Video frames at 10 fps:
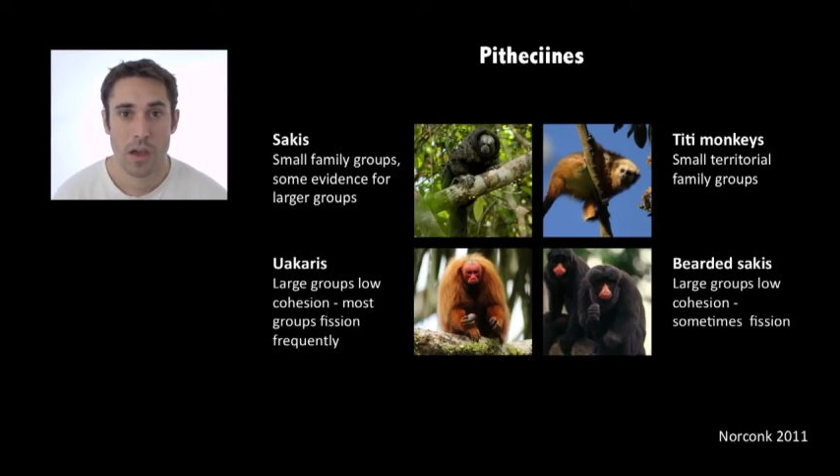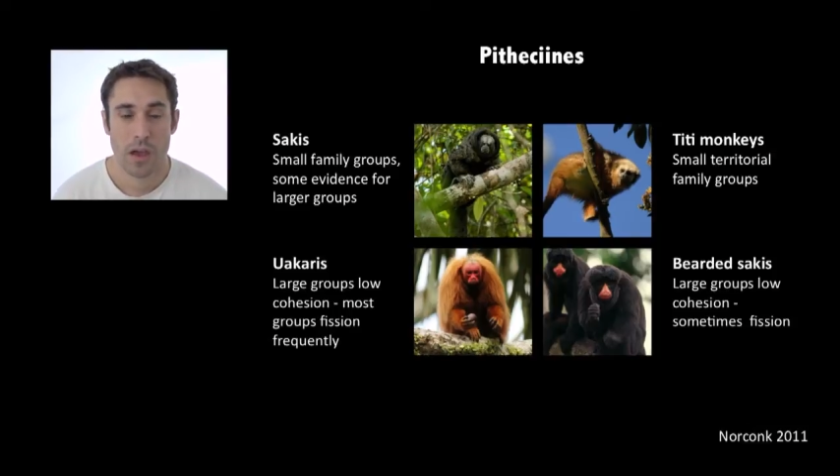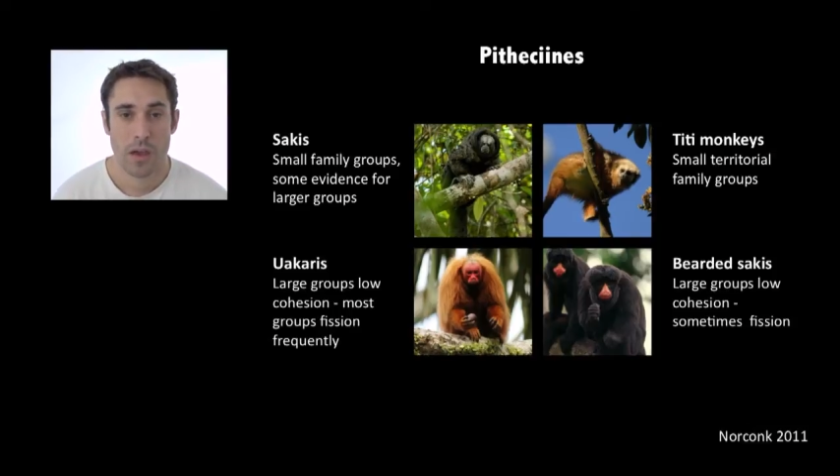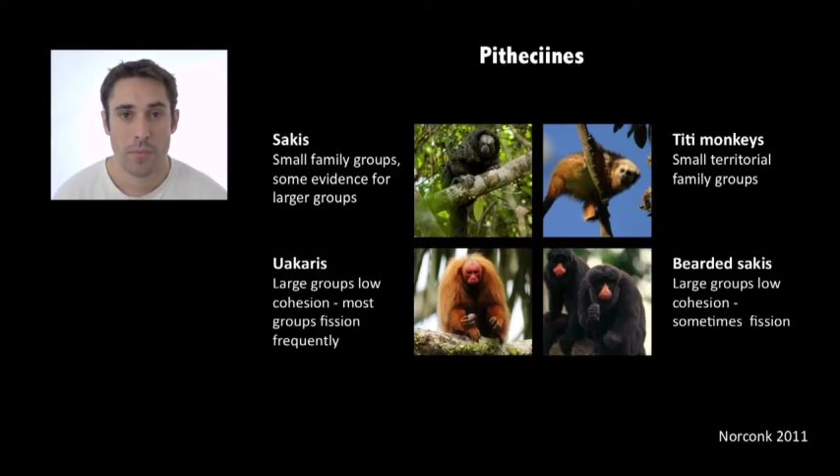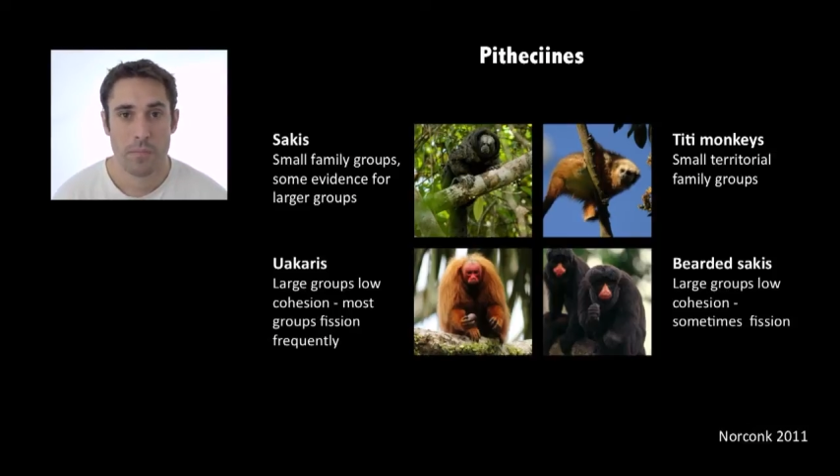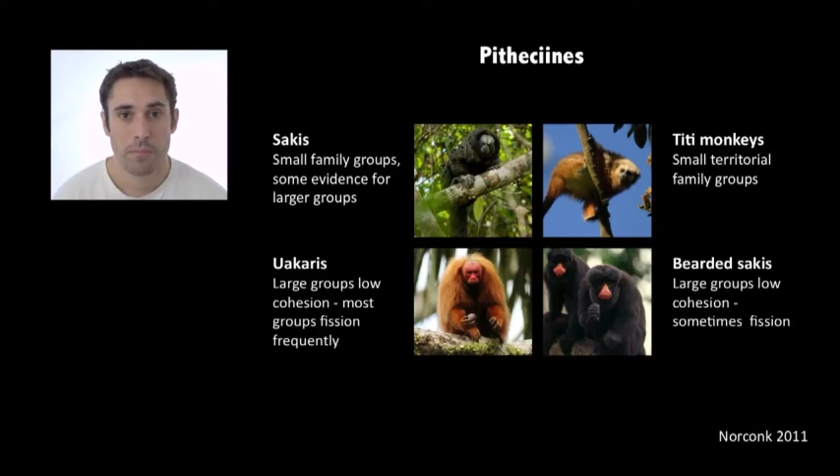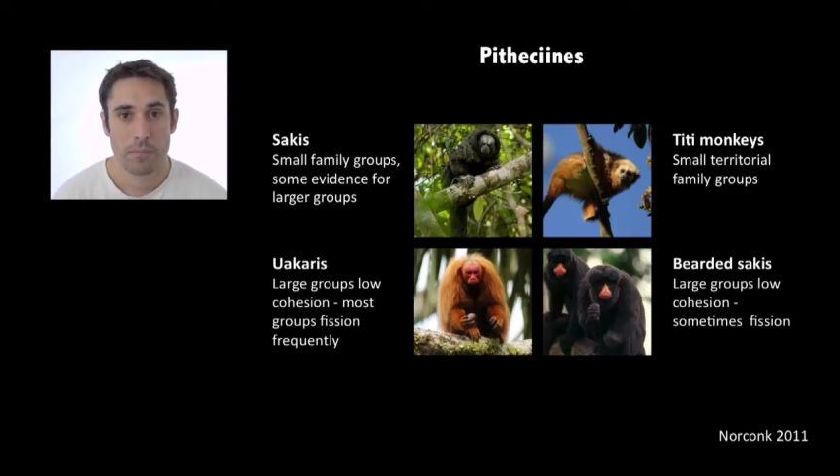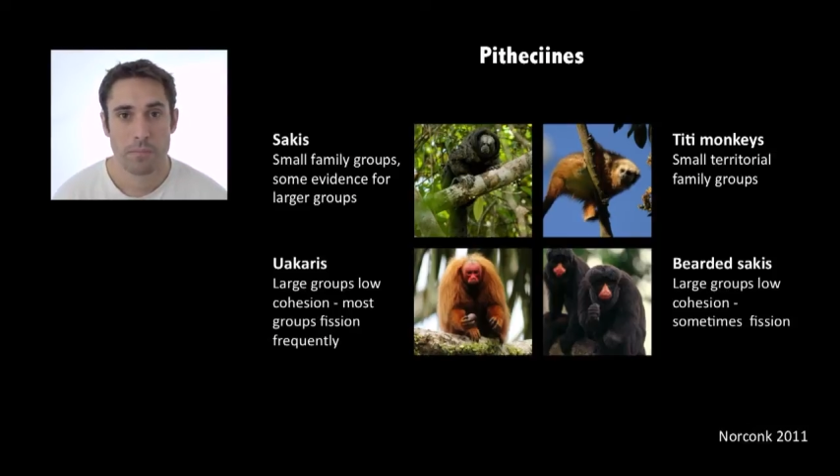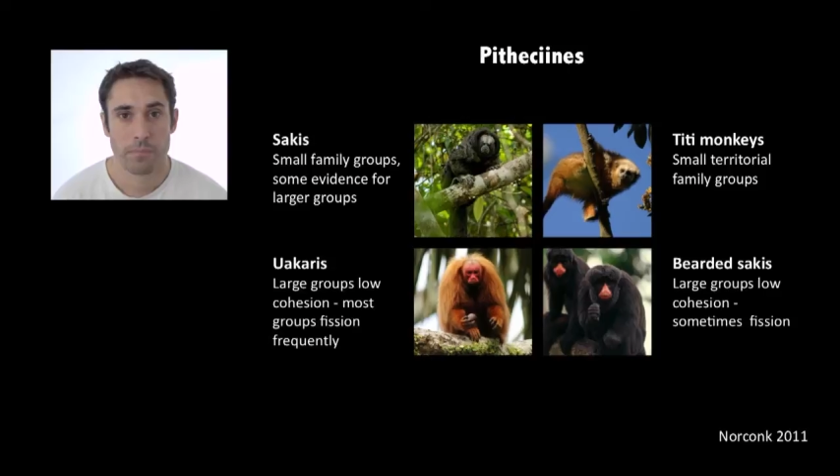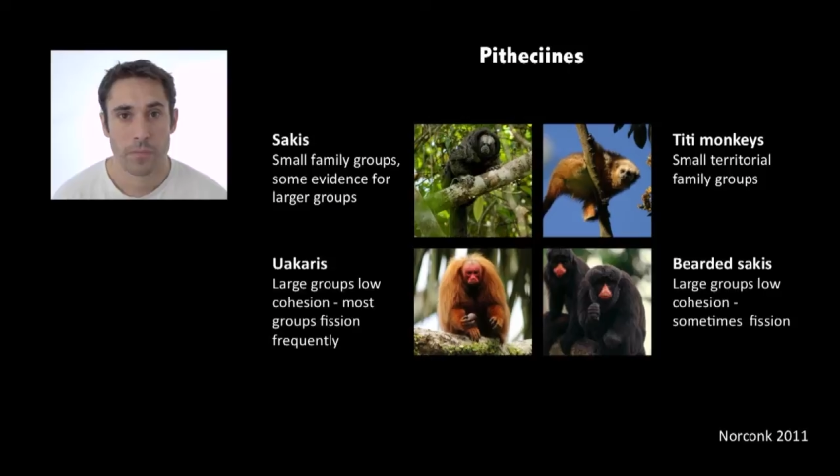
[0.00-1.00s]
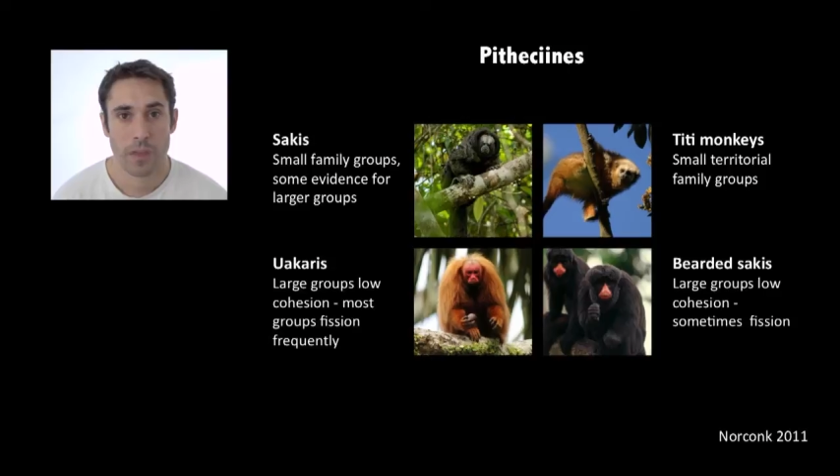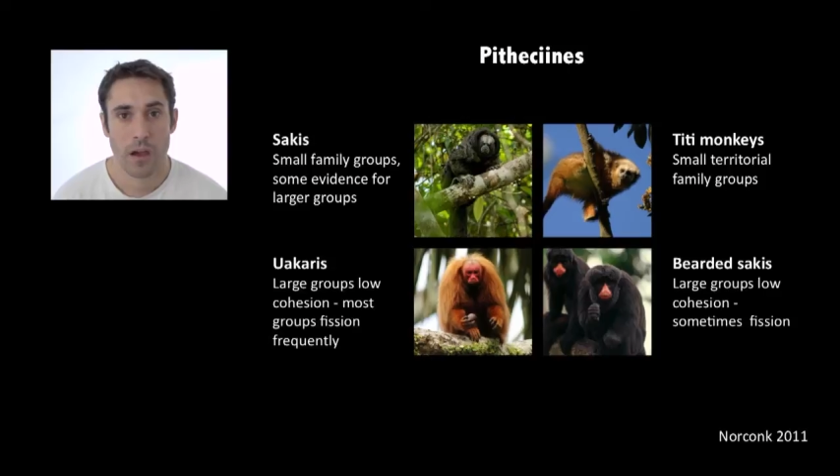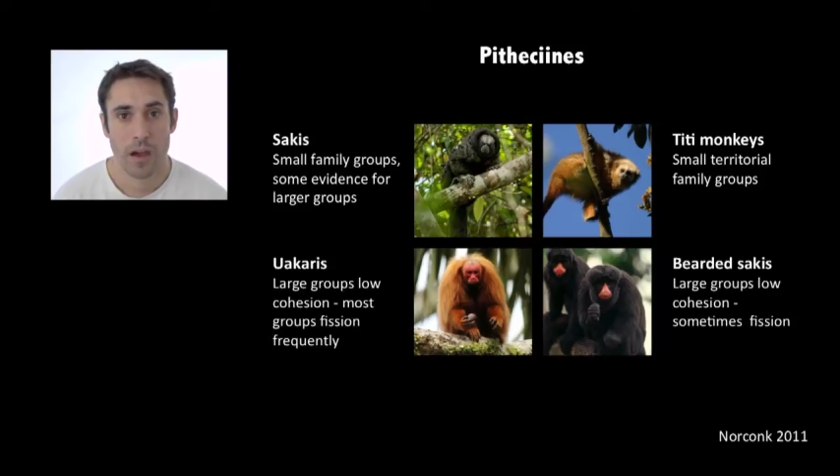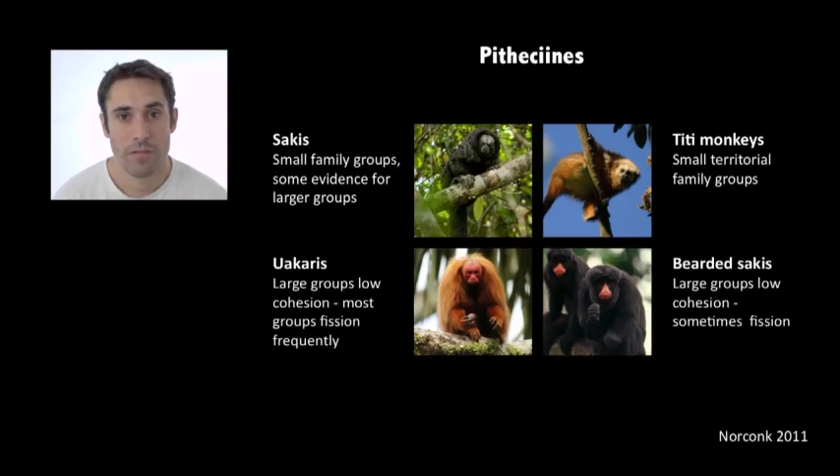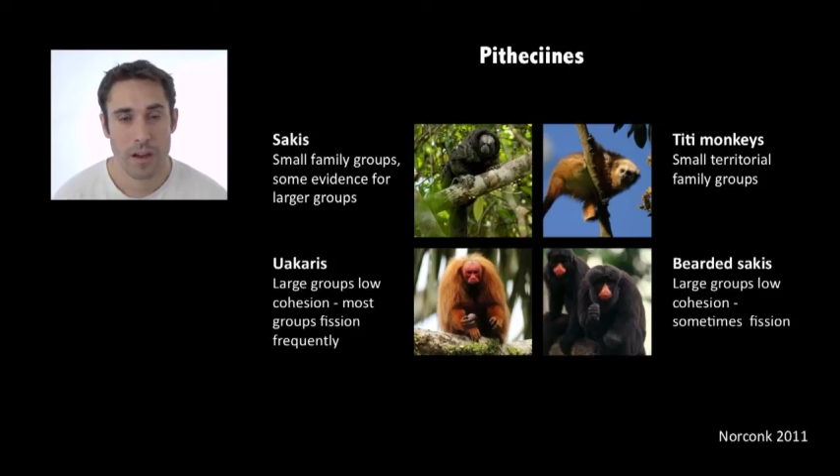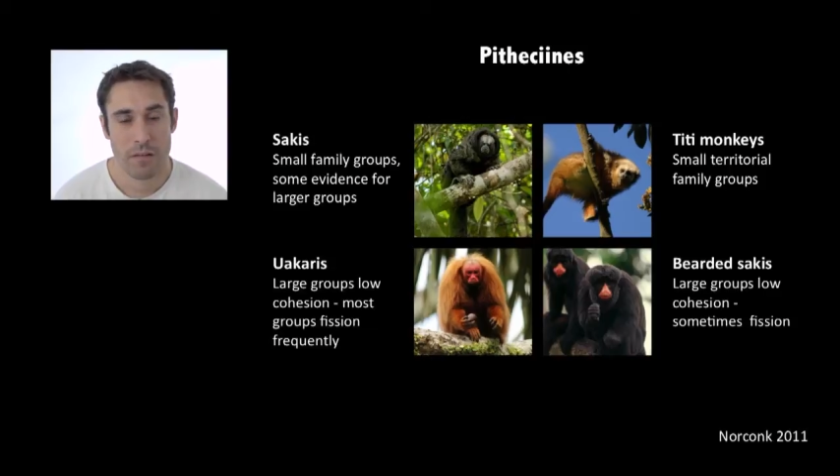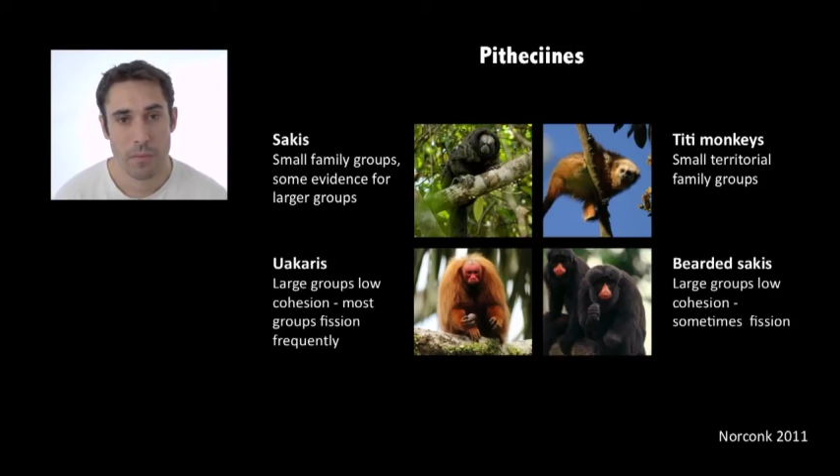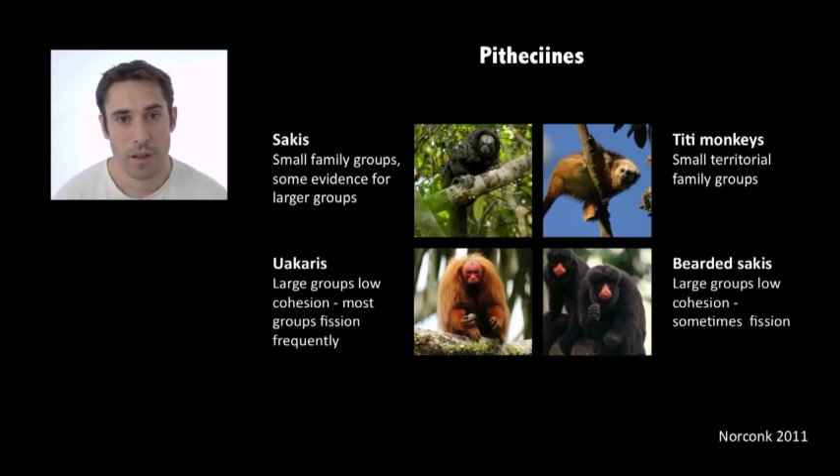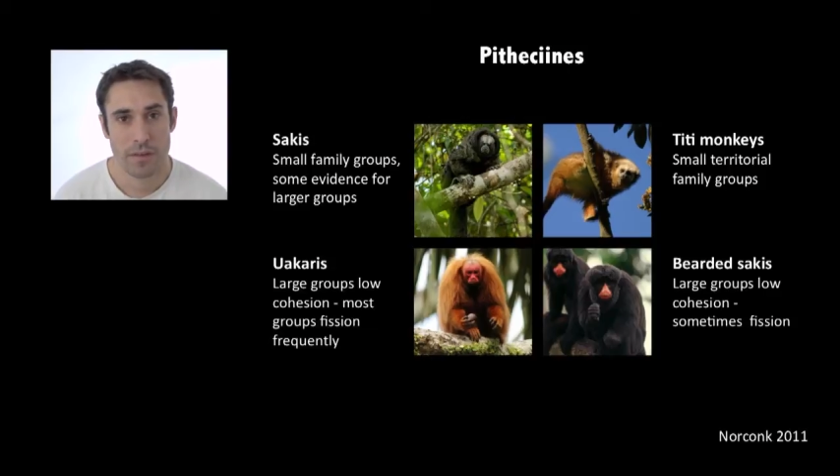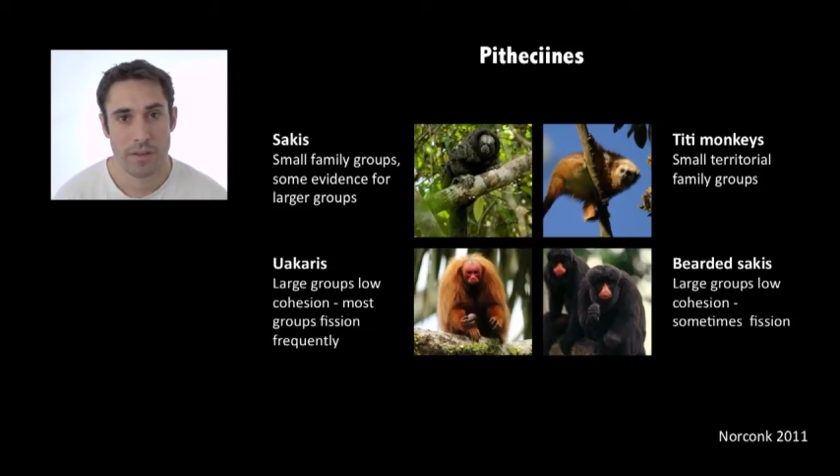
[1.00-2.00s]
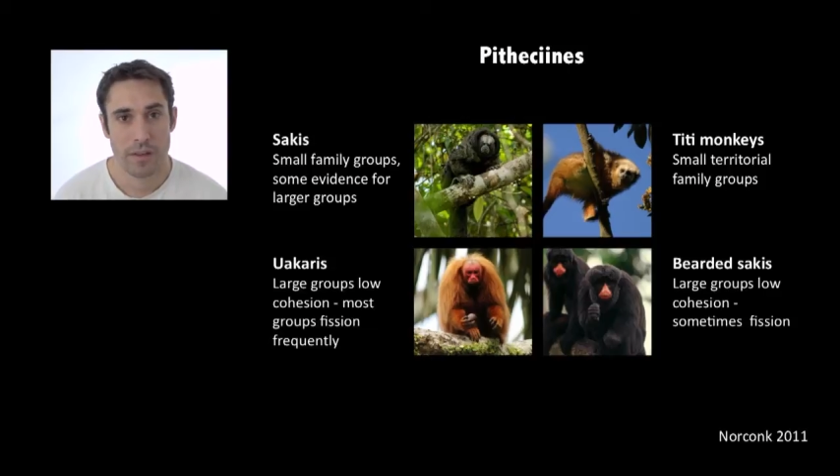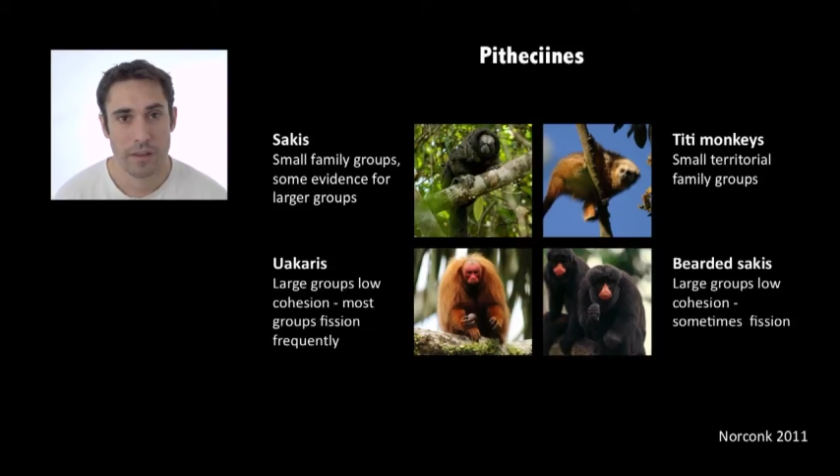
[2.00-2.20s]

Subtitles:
high variability